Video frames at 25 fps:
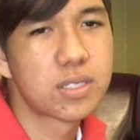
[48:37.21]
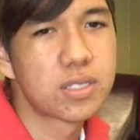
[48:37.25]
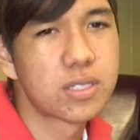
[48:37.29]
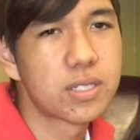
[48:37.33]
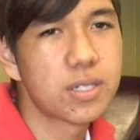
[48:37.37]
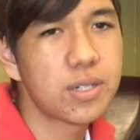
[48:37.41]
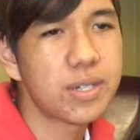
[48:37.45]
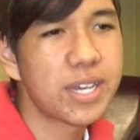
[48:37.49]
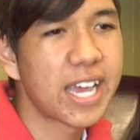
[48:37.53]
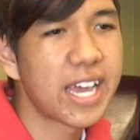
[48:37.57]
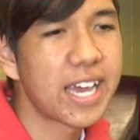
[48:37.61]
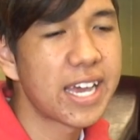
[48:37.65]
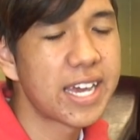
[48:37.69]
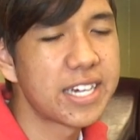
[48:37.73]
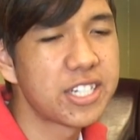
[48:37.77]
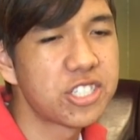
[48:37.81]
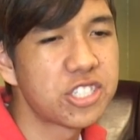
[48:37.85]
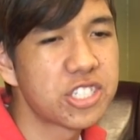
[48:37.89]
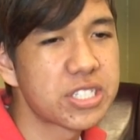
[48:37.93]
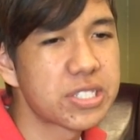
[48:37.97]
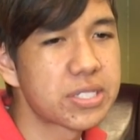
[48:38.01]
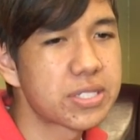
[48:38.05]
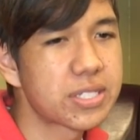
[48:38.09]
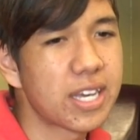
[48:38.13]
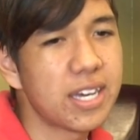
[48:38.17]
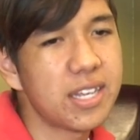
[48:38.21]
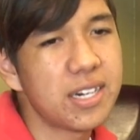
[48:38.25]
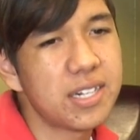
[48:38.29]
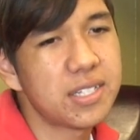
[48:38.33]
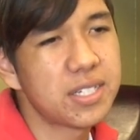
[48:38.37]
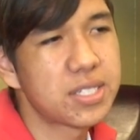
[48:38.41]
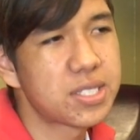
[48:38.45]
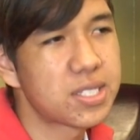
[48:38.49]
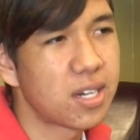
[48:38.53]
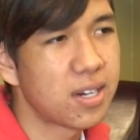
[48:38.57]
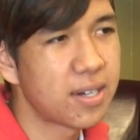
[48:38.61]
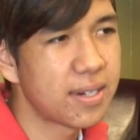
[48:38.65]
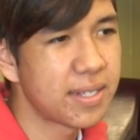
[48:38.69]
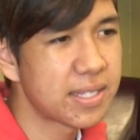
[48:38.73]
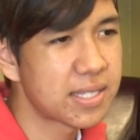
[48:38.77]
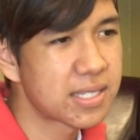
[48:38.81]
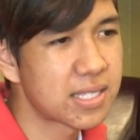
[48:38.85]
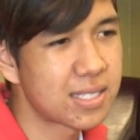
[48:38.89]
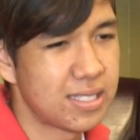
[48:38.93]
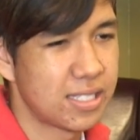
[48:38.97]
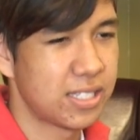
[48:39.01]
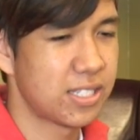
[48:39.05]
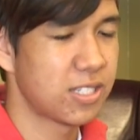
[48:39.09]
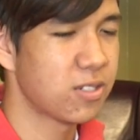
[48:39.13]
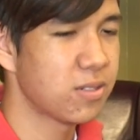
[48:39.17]
So yeah, I just kind of started
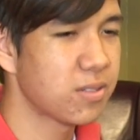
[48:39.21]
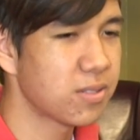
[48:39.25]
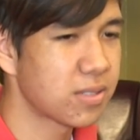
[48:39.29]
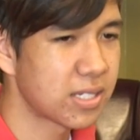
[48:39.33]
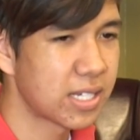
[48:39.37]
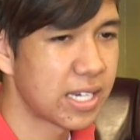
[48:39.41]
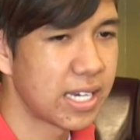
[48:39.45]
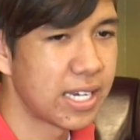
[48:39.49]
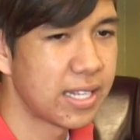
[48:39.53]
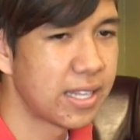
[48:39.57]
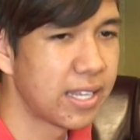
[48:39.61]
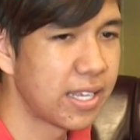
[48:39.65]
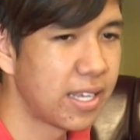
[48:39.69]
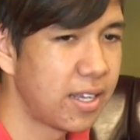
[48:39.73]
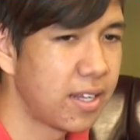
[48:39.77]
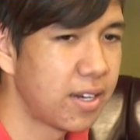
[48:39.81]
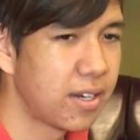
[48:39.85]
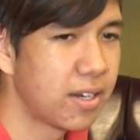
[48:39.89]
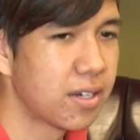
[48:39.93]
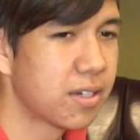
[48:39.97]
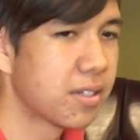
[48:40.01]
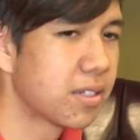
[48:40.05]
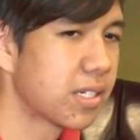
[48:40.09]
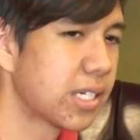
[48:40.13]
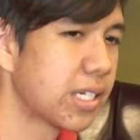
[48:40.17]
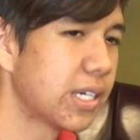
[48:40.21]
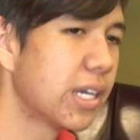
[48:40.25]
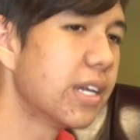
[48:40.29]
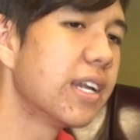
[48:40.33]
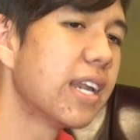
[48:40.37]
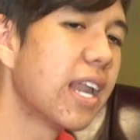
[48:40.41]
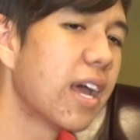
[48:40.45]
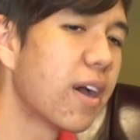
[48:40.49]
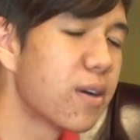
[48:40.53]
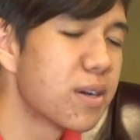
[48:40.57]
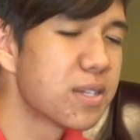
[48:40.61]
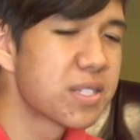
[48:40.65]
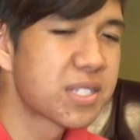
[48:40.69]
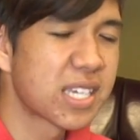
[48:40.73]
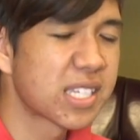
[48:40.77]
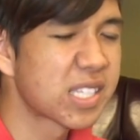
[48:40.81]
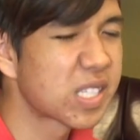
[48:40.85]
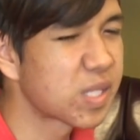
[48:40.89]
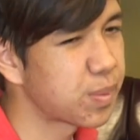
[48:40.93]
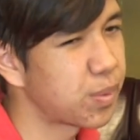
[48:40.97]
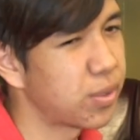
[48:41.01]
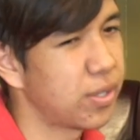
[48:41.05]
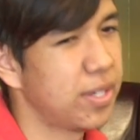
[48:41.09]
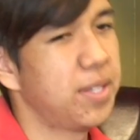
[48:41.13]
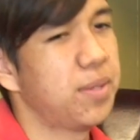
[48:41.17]
slow, and then now it's at
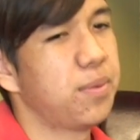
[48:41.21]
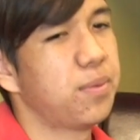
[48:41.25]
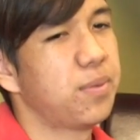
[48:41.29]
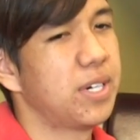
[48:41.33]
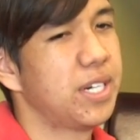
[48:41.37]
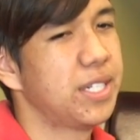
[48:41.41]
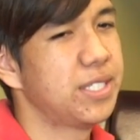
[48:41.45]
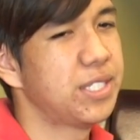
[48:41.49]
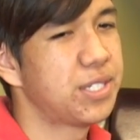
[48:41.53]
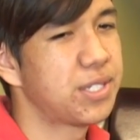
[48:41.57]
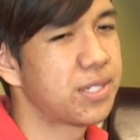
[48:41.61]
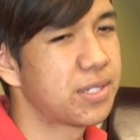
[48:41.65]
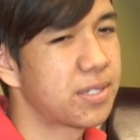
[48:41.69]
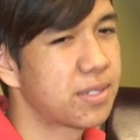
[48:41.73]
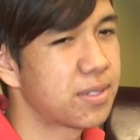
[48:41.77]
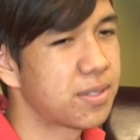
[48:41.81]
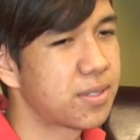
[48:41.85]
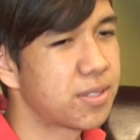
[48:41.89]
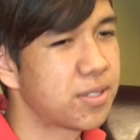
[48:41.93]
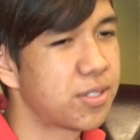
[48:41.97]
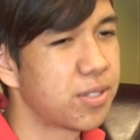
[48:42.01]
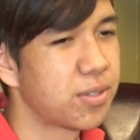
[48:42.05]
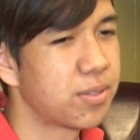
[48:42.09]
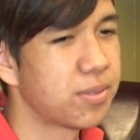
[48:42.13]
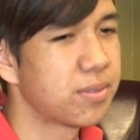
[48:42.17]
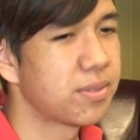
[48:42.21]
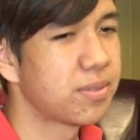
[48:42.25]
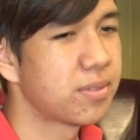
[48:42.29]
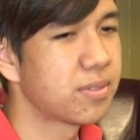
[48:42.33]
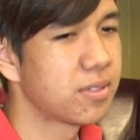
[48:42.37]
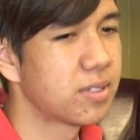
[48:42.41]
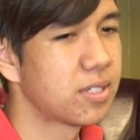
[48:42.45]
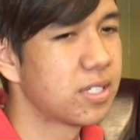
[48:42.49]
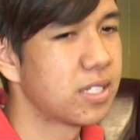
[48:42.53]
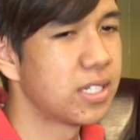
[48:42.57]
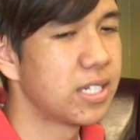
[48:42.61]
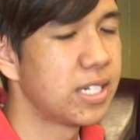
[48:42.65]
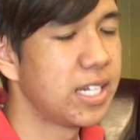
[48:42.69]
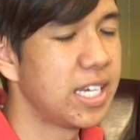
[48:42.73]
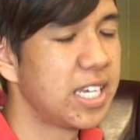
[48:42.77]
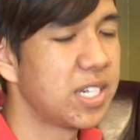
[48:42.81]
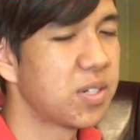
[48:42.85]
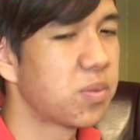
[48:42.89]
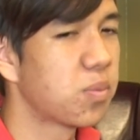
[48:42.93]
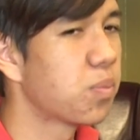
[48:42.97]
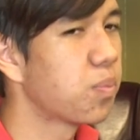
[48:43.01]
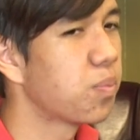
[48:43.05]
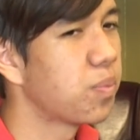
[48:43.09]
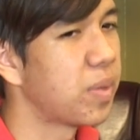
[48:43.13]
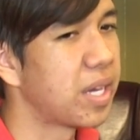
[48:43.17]
the point where I just don't eat
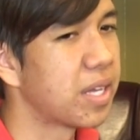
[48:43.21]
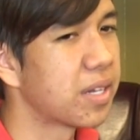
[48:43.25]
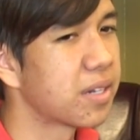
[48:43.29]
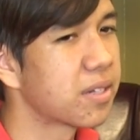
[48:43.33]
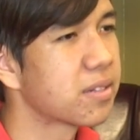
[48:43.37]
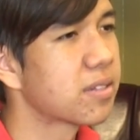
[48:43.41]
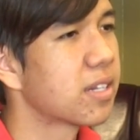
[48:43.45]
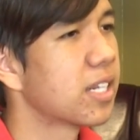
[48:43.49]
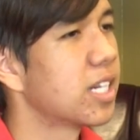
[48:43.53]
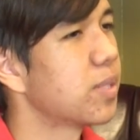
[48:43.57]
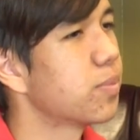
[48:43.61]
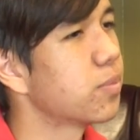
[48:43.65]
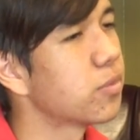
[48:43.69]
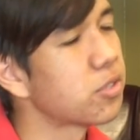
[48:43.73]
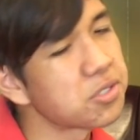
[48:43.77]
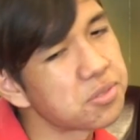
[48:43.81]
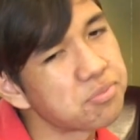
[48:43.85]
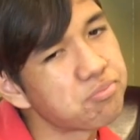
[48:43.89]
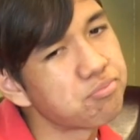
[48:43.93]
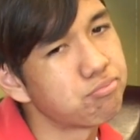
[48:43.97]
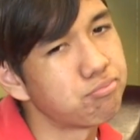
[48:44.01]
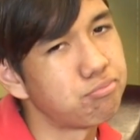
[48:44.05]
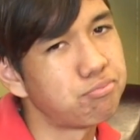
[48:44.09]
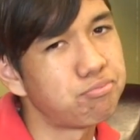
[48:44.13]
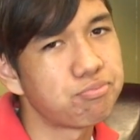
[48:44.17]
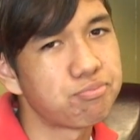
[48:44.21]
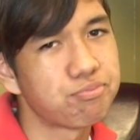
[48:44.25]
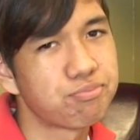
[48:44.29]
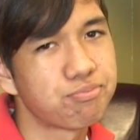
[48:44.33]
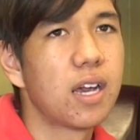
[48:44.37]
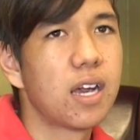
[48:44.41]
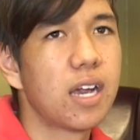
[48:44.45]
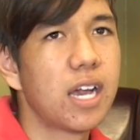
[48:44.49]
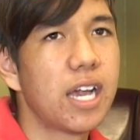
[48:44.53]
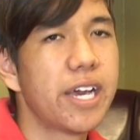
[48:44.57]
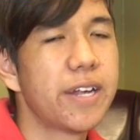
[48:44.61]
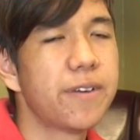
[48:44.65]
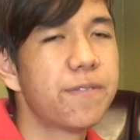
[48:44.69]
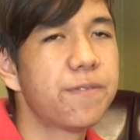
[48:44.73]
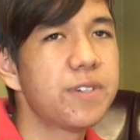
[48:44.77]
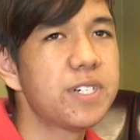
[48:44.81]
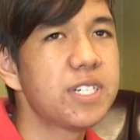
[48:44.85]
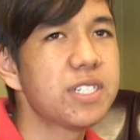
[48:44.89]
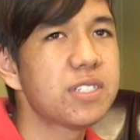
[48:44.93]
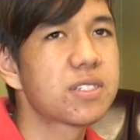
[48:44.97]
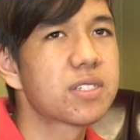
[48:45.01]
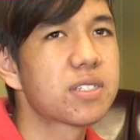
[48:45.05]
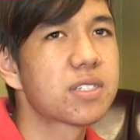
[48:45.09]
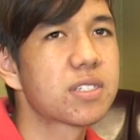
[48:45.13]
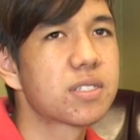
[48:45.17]
meat anymore. At
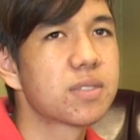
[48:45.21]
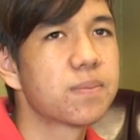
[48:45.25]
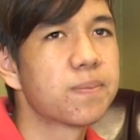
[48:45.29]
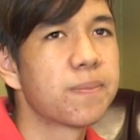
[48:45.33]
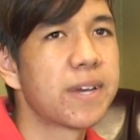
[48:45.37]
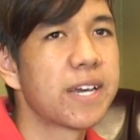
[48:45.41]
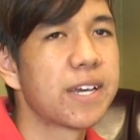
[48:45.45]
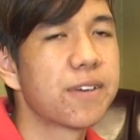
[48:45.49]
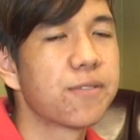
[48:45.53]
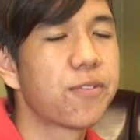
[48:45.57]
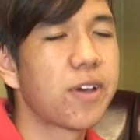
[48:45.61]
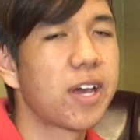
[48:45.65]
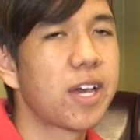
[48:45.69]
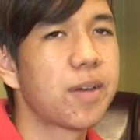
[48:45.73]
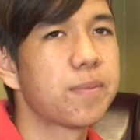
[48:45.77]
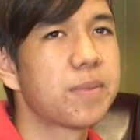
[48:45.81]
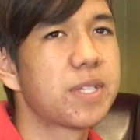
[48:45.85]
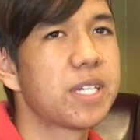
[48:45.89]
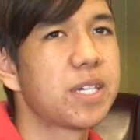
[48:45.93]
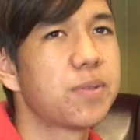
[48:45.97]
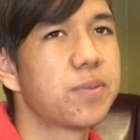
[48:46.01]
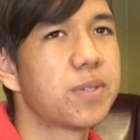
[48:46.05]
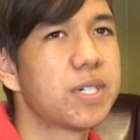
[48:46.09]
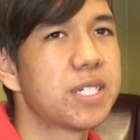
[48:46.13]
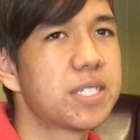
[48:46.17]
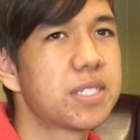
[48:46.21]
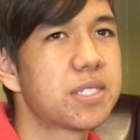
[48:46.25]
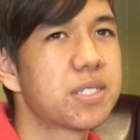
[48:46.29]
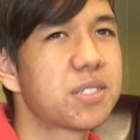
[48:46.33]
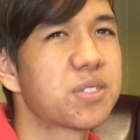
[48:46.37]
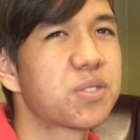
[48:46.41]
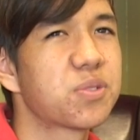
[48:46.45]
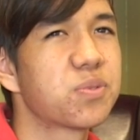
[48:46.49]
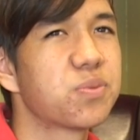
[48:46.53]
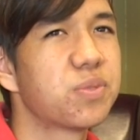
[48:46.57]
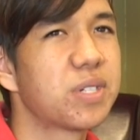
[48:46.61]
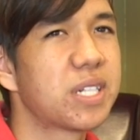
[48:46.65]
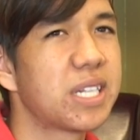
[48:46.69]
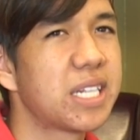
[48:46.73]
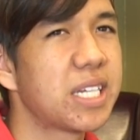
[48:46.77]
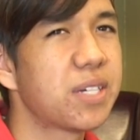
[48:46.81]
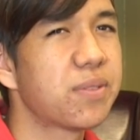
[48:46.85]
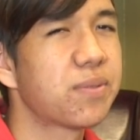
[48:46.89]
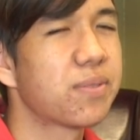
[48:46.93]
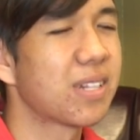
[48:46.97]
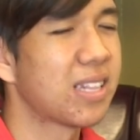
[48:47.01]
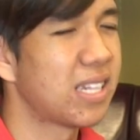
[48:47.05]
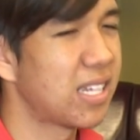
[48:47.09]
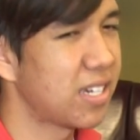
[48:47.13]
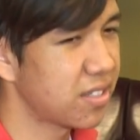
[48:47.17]
first, my family was really
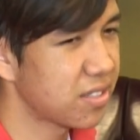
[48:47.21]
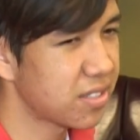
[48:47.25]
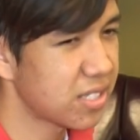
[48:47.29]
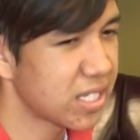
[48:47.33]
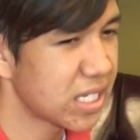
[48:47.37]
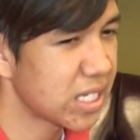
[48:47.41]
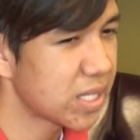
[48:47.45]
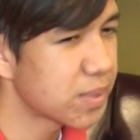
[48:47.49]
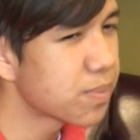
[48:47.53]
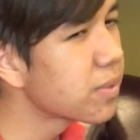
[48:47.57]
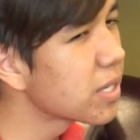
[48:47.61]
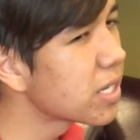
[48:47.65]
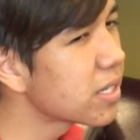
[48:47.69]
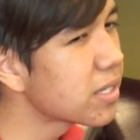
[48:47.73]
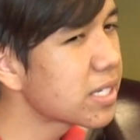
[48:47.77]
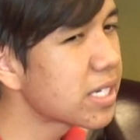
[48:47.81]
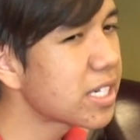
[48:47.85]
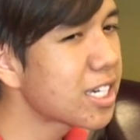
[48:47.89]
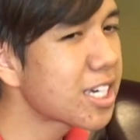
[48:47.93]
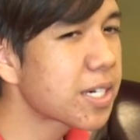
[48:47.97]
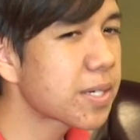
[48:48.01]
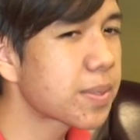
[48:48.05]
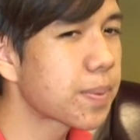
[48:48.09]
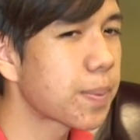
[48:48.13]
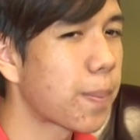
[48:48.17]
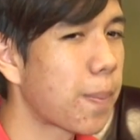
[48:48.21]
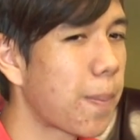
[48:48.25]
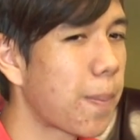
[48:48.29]
reluctant about it.